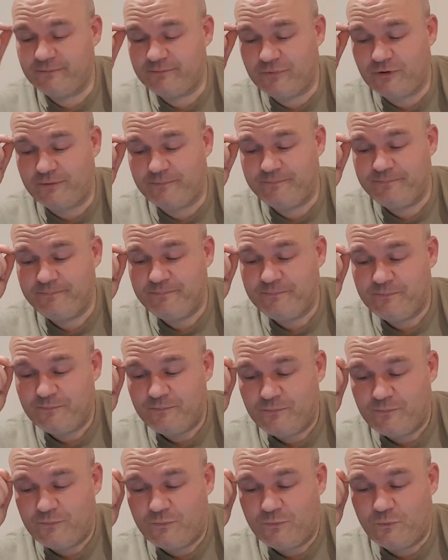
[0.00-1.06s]
but
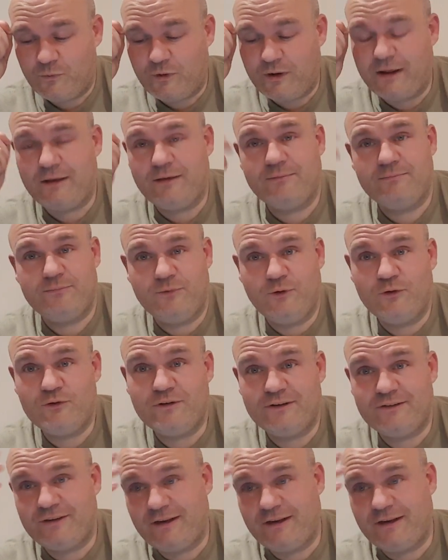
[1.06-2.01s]
what I usually